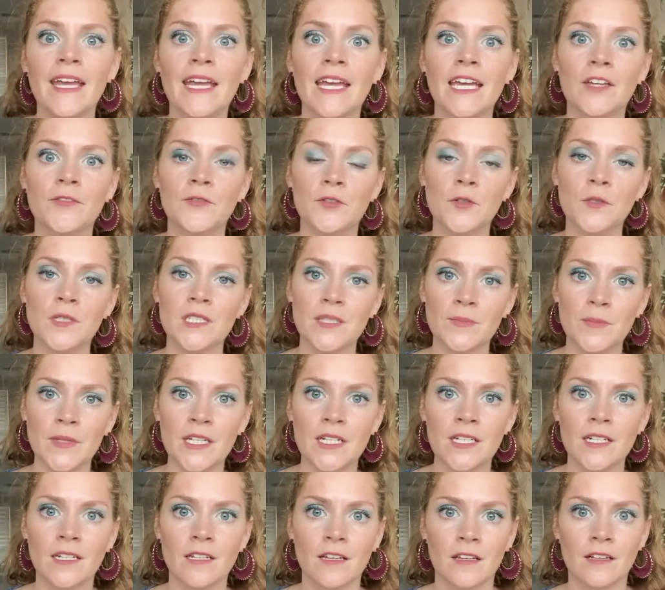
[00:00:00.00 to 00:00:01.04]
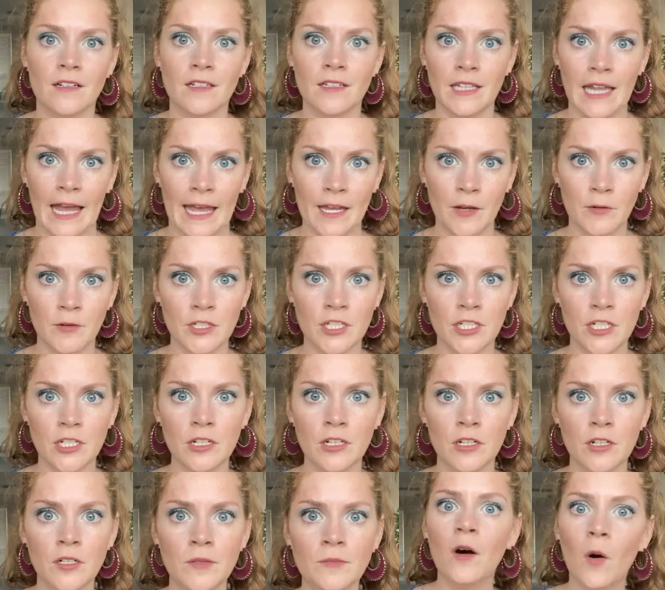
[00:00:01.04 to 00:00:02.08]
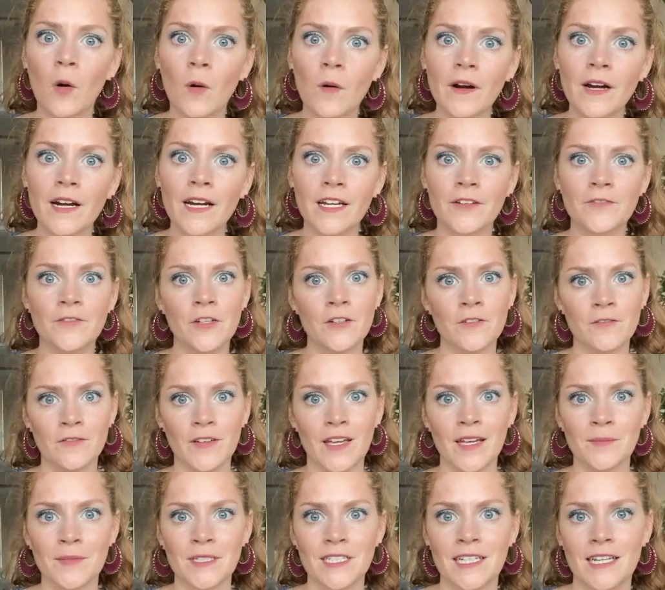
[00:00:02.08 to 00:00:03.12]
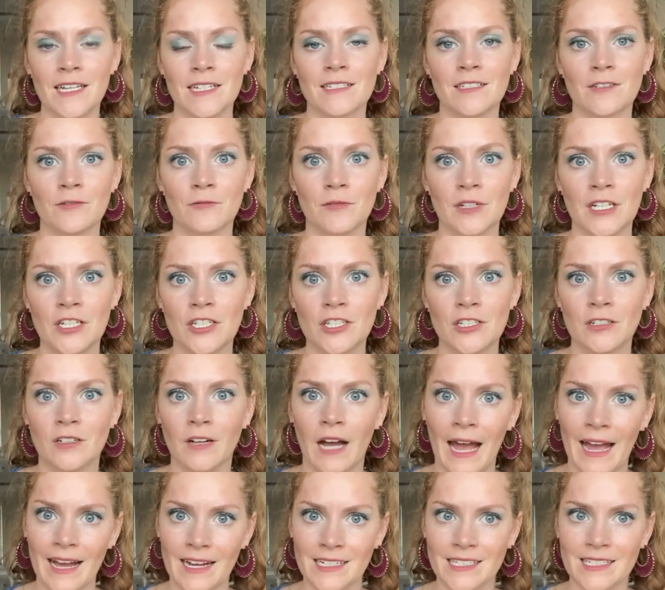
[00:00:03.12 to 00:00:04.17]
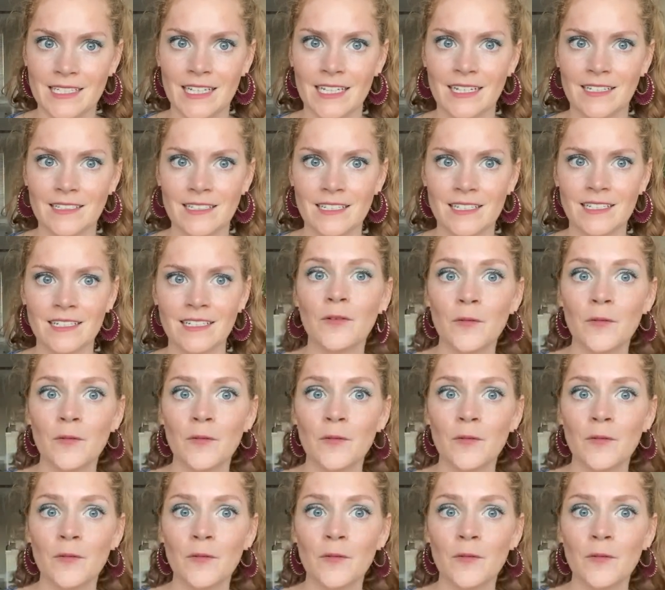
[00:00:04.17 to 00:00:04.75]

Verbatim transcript: if you speak another language at home or if your family has a regional accent.